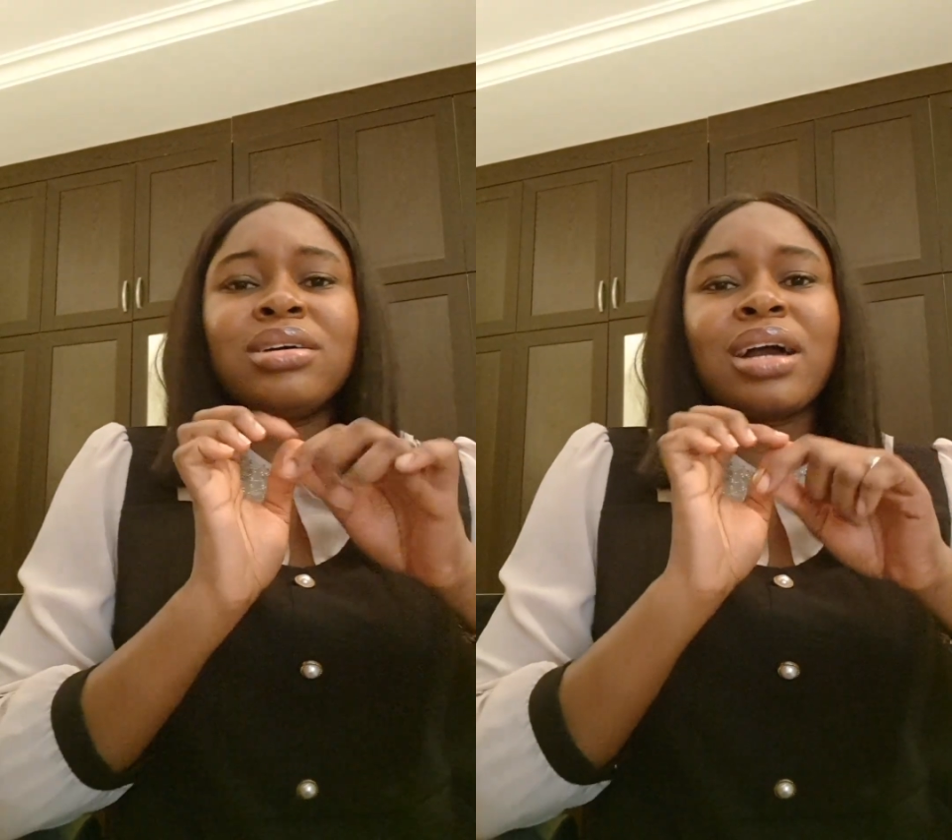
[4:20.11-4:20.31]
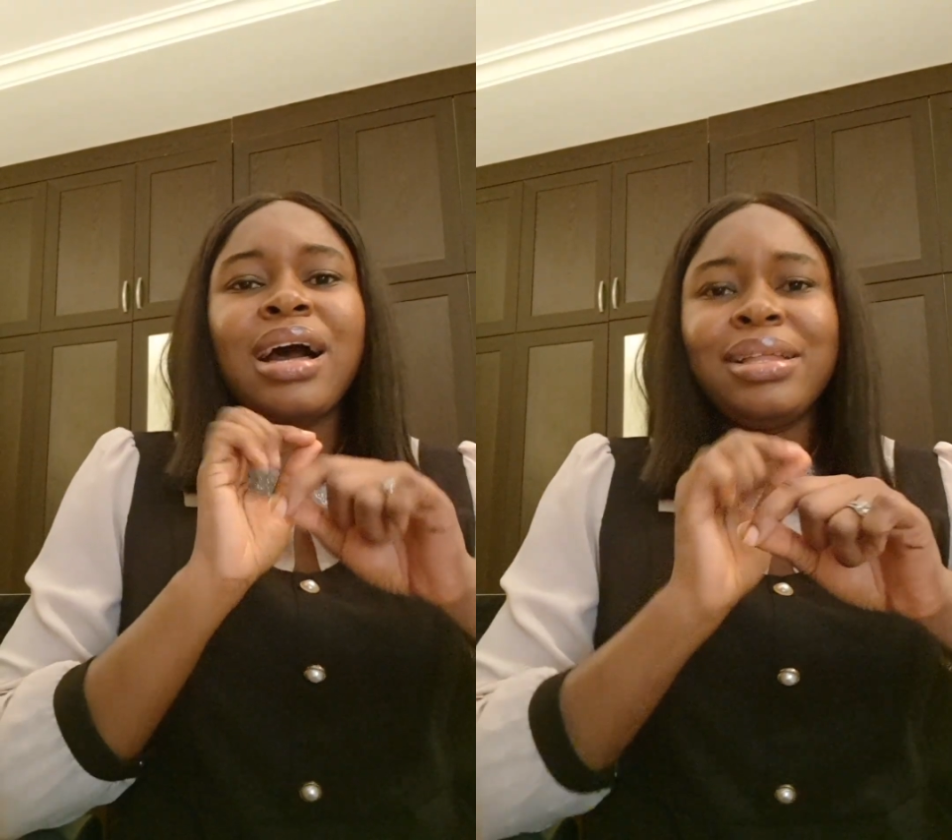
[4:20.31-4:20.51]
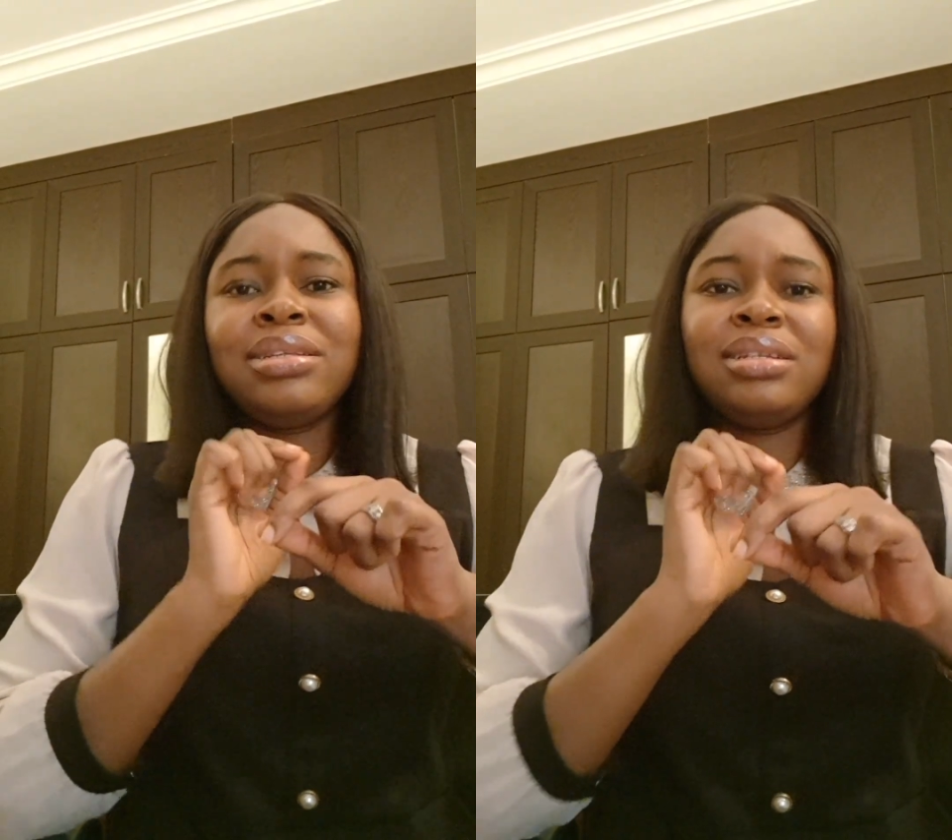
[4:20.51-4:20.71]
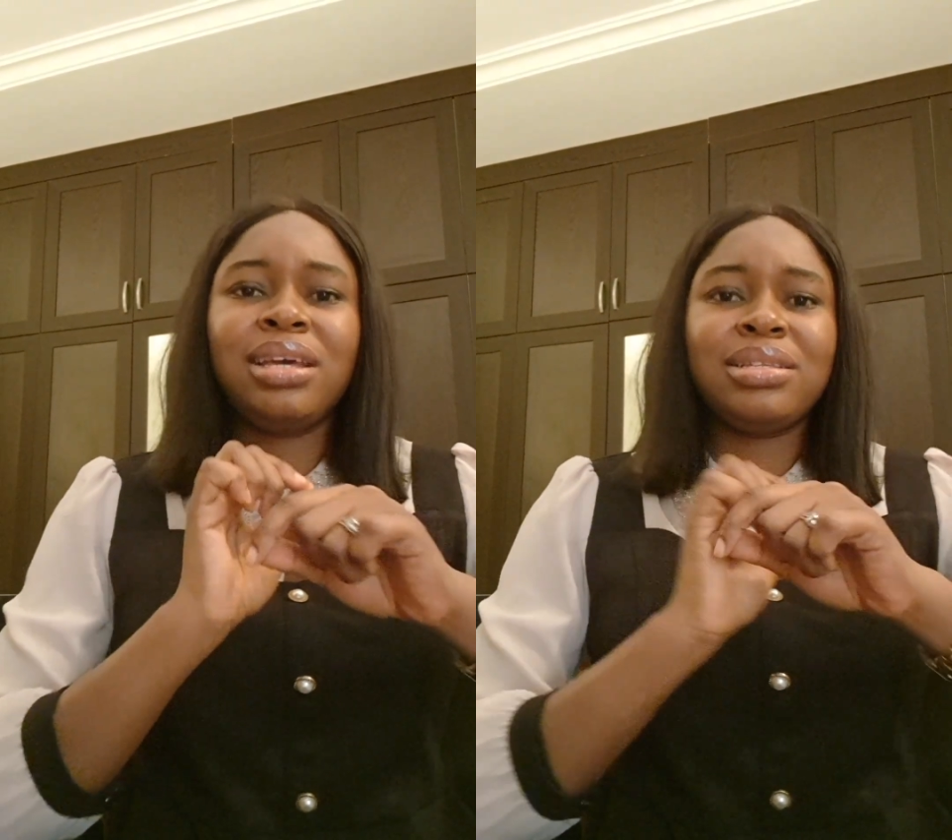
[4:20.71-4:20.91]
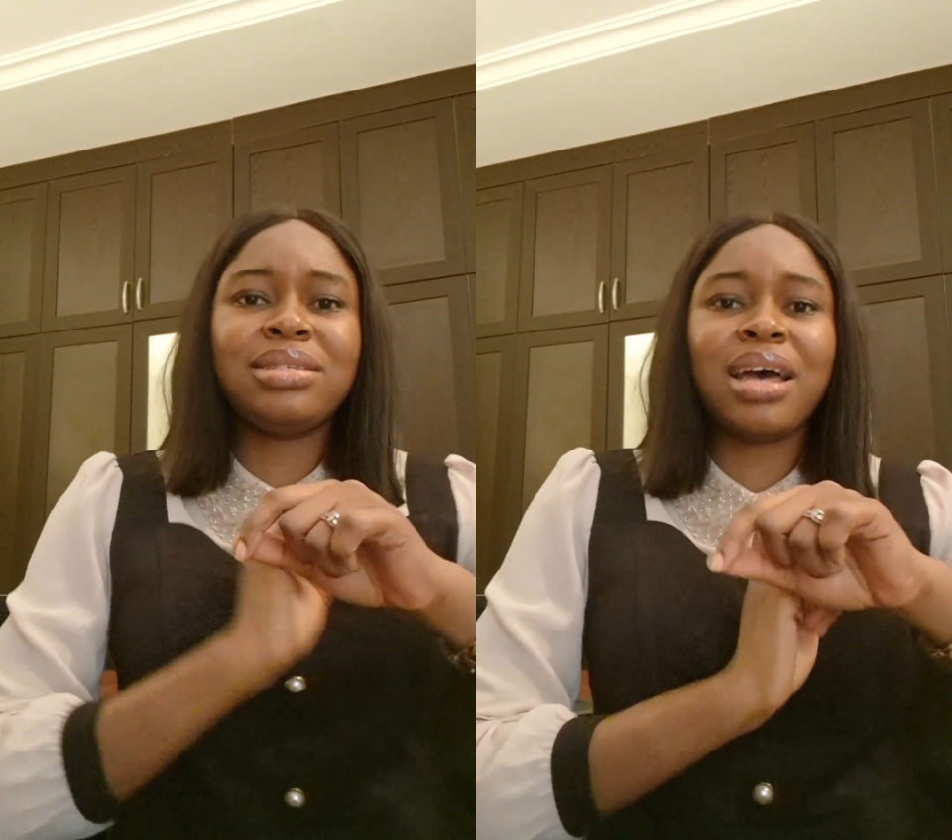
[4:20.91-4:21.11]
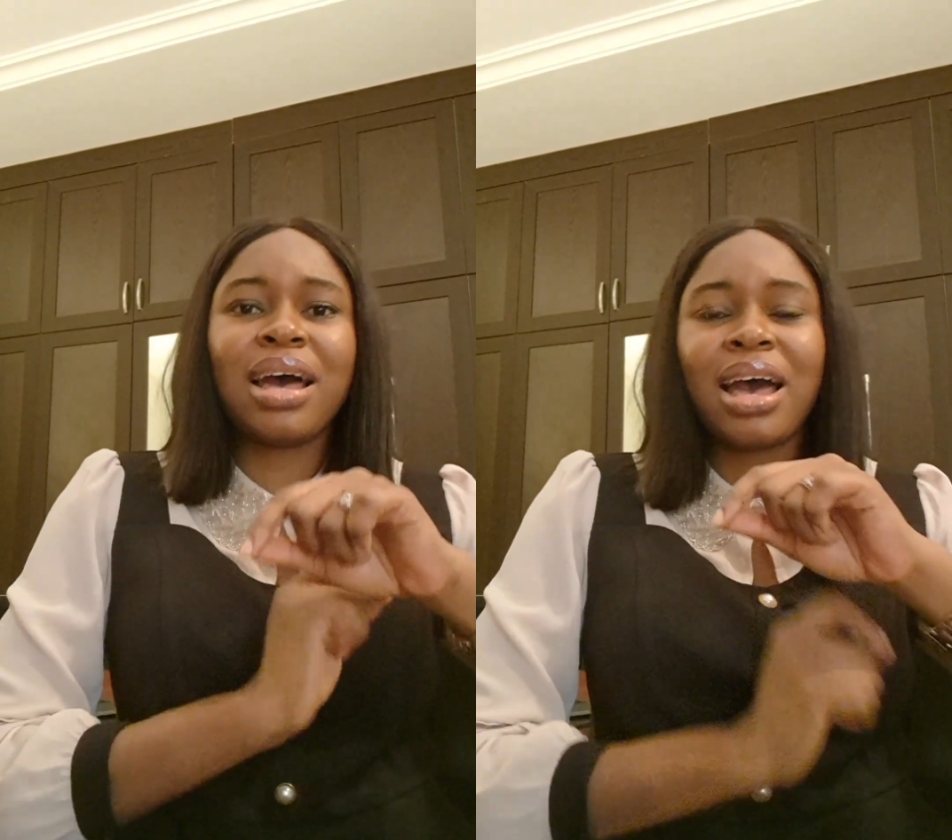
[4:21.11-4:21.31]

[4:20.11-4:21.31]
candidates that